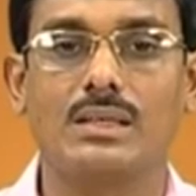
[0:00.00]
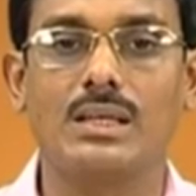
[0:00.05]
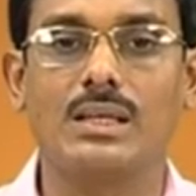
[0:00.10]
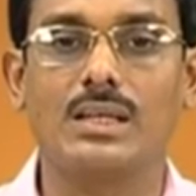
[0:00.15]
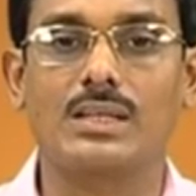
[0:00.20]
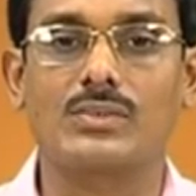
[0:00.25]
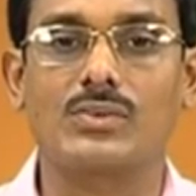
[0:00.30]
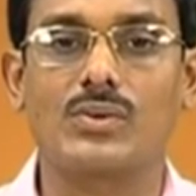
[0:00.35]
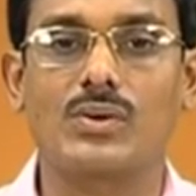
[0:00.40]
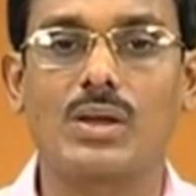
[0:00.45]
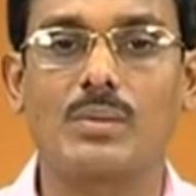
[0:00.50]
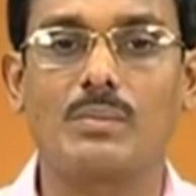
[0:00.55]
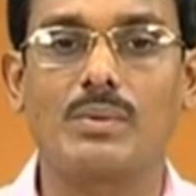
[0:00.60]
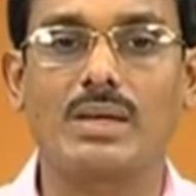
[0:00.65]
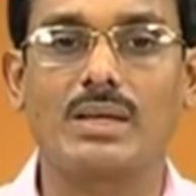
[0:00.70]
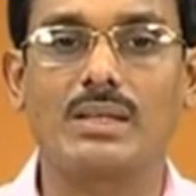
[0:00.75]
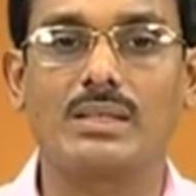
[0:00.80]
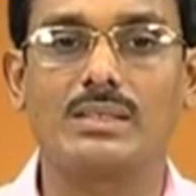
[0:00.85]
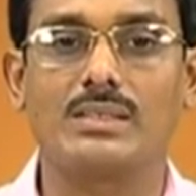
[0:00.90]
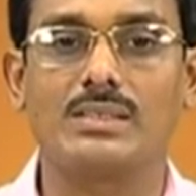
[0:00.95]

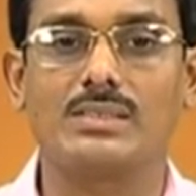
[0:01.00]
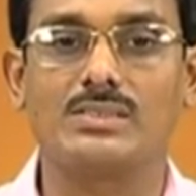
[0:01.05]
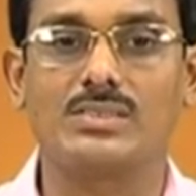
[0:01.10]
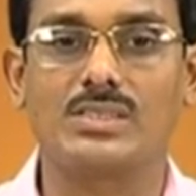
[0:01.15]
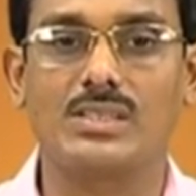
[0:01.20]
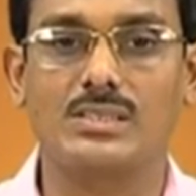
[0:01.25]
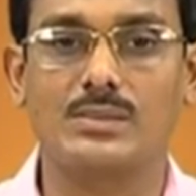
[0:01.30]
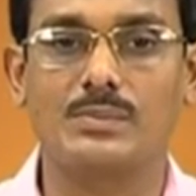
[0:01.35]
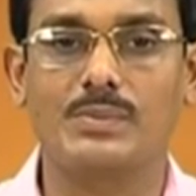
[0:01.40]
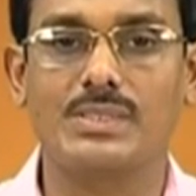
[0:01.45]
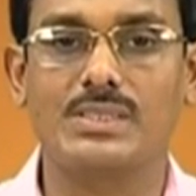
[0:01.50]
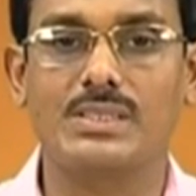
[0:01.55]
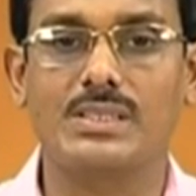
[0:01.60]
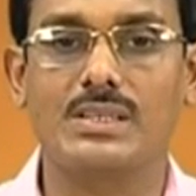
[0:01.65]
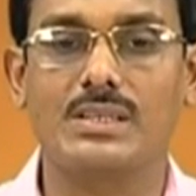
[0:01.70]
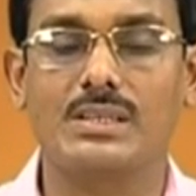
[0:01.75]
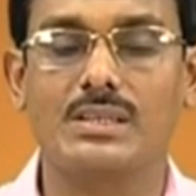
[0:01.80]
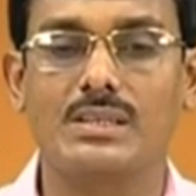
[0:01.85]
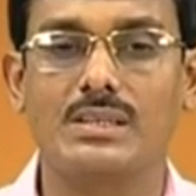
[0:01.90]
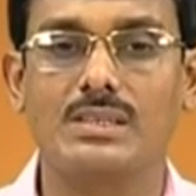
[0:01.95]
electrochemical discharge
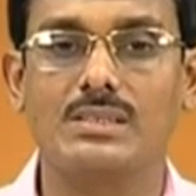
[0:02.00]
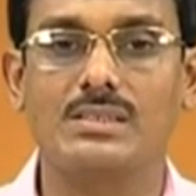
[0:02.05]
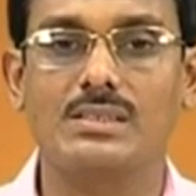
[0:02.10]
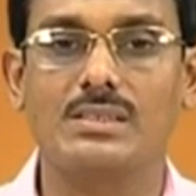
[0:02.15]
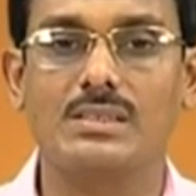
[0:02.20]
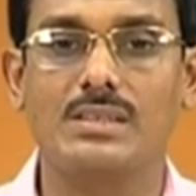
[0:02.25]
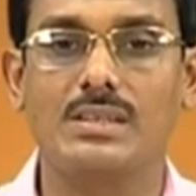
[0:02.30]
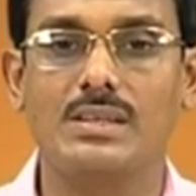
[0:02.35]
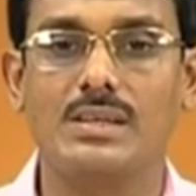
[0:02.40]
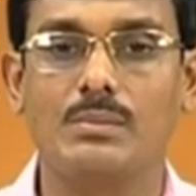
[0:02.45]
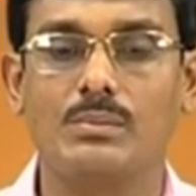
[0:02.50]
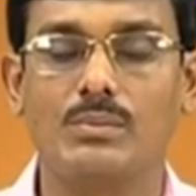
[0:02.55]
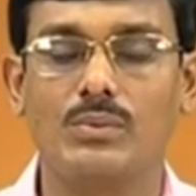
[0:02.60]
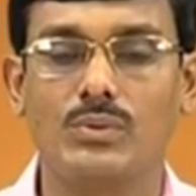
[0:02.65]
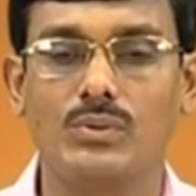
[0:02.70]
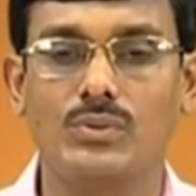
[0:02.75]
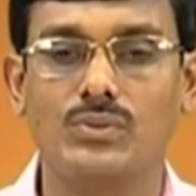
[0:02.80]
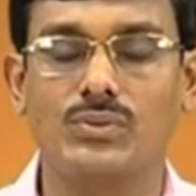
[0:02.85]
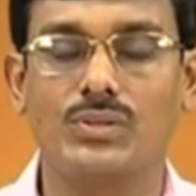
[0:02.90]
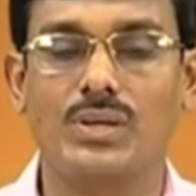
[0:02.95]
machining, ECDM,
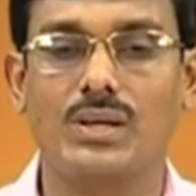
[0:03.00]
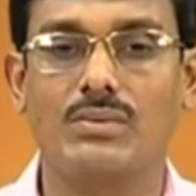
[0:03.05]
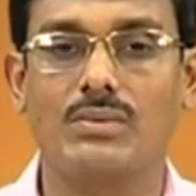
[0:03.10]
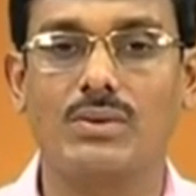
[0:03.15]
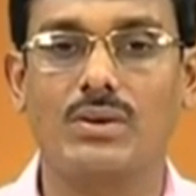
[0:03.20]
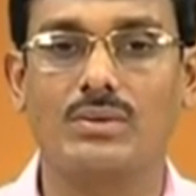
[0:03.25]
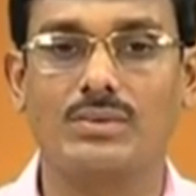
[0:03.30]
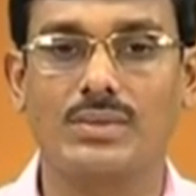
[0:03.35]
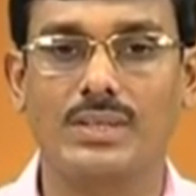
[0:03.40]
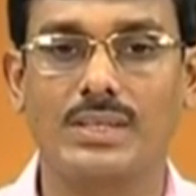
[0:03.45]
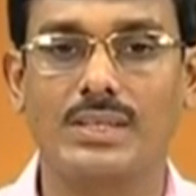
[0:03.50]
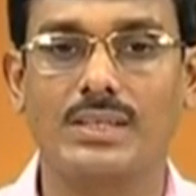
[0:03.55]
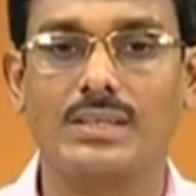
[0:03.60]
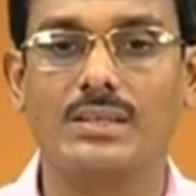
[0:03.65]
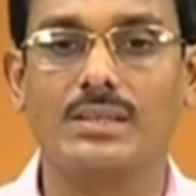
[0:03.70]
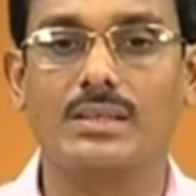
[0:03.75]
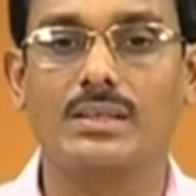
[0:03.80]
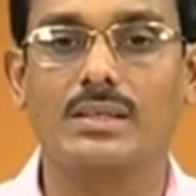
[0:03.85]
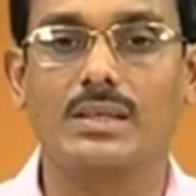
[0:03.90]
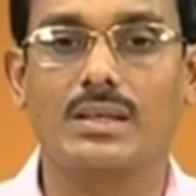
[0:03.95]
which we have already
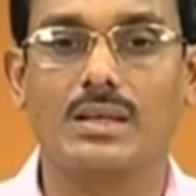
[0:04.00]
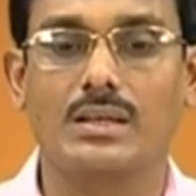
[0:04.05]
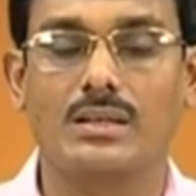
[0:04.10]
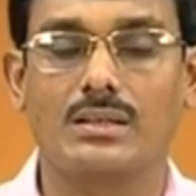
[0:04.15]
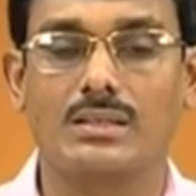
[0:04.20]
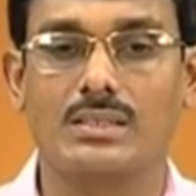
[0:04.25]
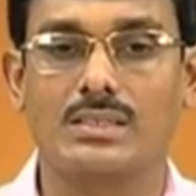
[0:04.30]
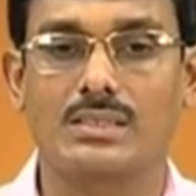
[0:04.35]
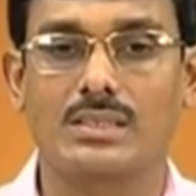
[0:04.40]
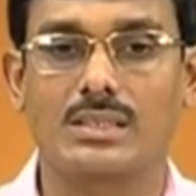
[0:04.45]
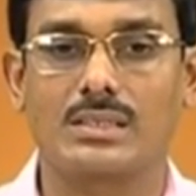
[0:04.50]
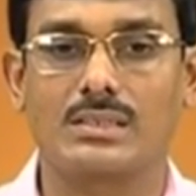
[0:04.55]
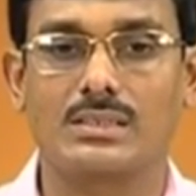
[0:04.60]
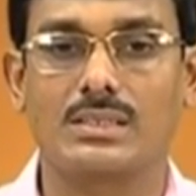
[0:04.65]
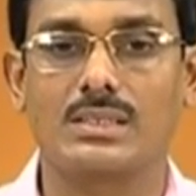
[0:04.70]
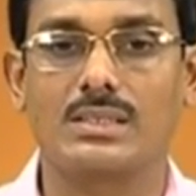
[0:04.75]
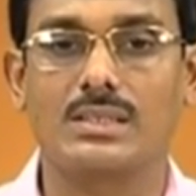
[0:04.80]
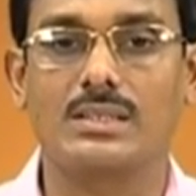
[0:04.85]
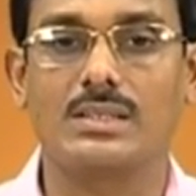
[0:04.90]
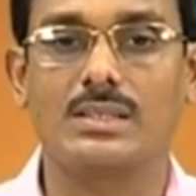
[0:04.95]
discussed
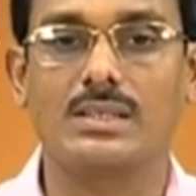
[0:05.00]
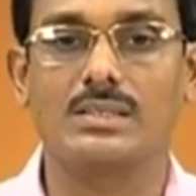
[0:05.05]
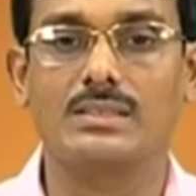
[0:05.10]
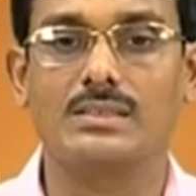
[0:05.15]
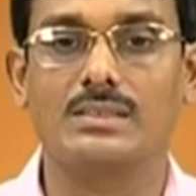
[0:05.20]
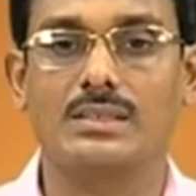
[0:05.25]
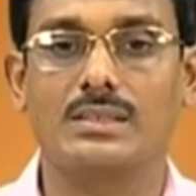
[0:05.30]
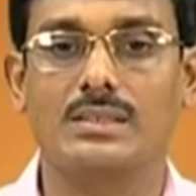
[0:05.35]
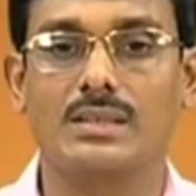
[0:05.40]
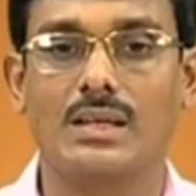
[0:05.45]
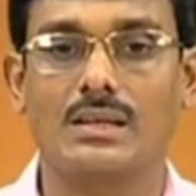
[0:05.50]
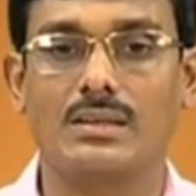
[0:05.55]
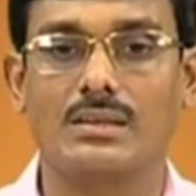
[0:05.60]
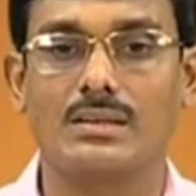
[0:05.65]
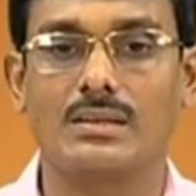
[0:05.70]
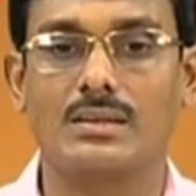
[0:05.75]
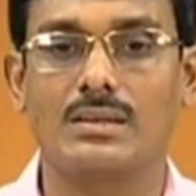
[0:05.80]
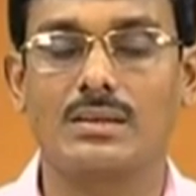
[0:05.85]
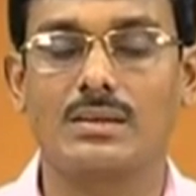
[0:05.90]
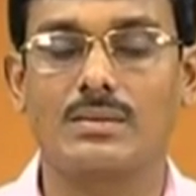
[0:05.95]
in details in
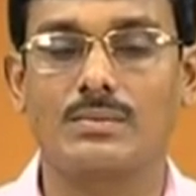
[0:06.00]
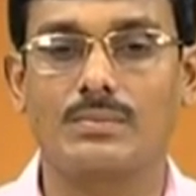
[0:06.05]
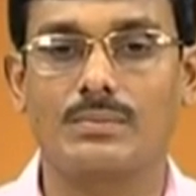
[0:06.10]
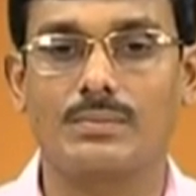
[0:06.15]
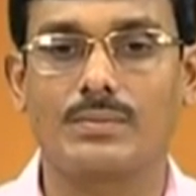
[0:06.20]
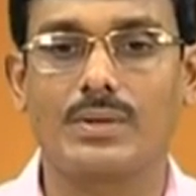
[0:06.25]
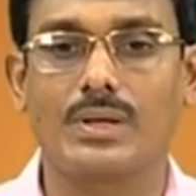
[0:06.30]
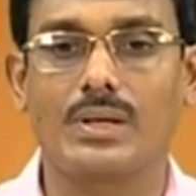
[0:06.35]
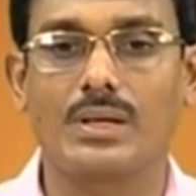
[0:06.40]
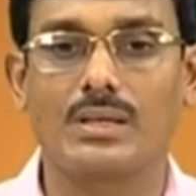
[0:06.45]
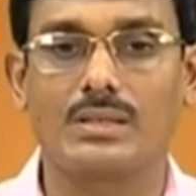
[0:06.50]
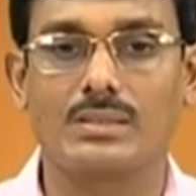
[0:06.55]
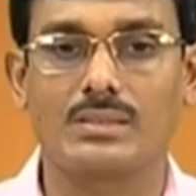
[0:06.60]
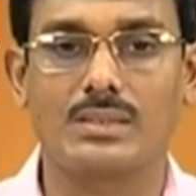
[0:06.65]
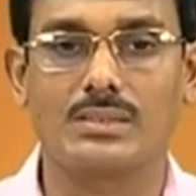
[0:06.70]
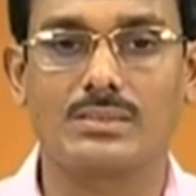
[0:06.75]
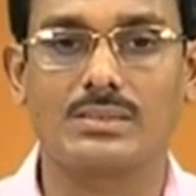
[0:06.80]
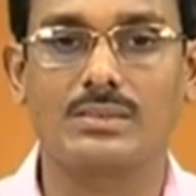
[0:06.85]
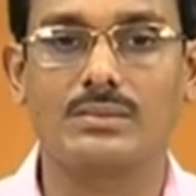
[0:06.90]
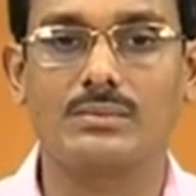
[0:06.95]
another
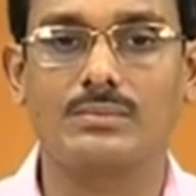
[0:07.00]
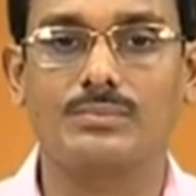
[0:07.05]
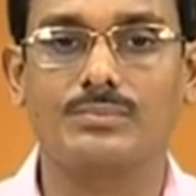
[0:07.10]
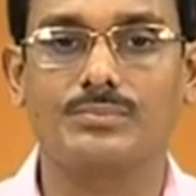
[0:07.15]
session.